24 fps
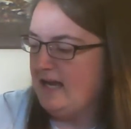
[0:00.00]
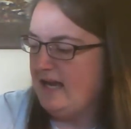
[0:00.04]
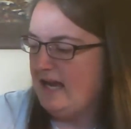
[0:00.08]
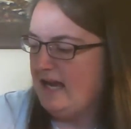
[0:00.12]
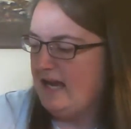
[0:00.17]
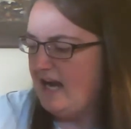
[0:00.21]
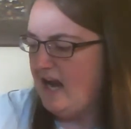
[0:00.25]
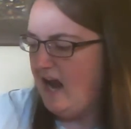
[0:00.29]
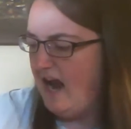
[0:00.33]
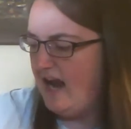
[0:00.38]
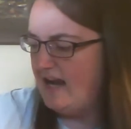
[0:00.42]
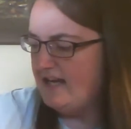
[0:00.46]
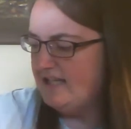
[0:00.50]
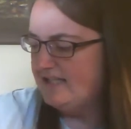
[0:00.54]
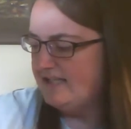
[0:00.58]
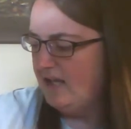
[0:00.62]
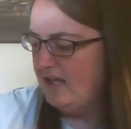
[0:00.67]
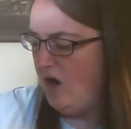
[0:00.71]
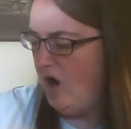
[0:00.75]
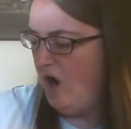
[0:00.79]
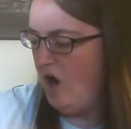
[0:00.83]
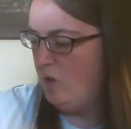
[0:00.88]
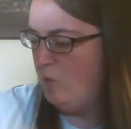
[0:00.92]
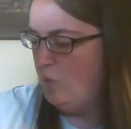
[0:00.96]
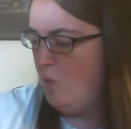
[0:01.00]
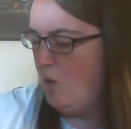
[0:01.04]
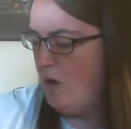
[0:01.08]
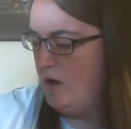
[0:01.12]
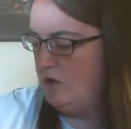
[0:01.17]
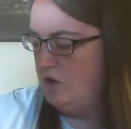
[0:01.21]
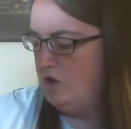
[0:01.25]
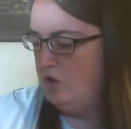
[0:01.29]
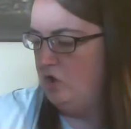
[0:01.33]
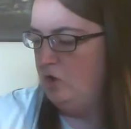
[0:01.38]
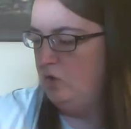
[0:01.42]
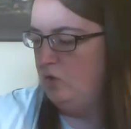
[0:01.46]
Can I sit on
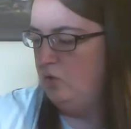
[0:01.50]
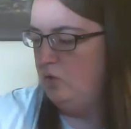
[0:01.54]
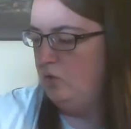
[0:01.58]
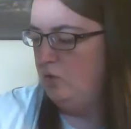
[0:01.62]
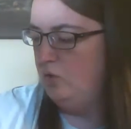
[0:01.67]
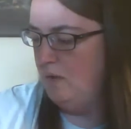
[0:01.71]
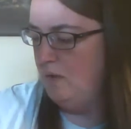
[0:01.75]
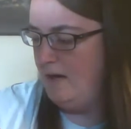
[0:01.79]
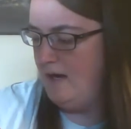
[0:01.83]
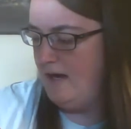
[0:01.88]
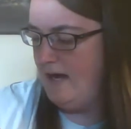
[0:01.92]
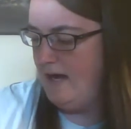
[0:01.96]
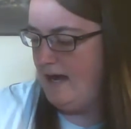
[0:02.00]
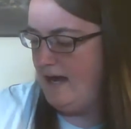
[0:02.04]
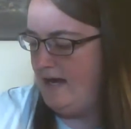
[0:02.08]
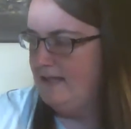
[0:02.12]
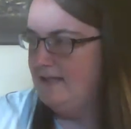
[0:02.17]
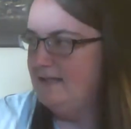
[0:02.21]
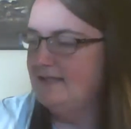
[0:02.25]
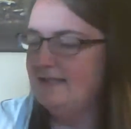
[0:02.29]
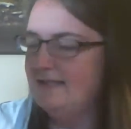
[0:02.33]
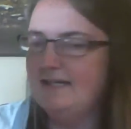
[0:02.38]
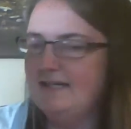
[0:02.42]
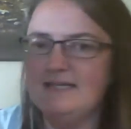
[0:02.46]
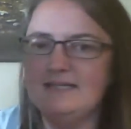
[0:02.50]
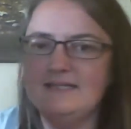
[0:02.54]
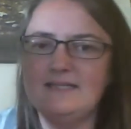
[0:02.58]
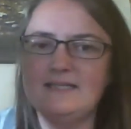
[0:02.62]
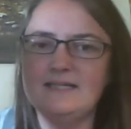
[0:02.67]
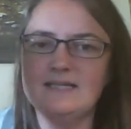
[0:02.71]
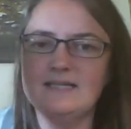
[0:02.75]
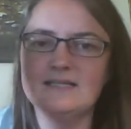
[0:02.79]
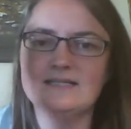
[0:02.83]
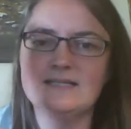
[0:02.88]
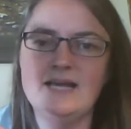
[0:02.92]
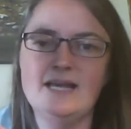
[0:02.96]
one too? Asked
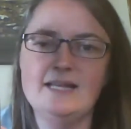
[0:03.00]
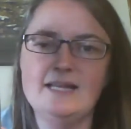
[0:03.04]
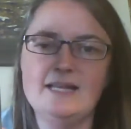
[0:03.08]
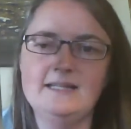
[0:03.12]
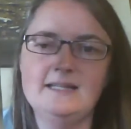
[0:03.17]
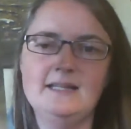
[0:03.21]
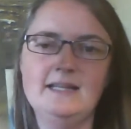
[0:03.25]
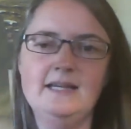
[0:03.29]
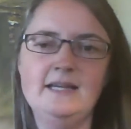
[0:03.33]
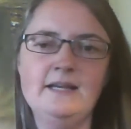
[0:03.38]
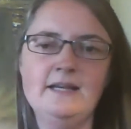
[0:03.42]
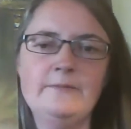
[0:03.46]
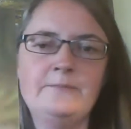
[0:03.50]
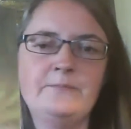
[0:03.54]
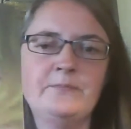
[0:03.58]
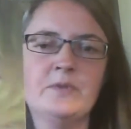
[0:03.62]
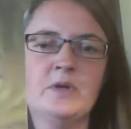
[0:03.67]
Daisy excitedly.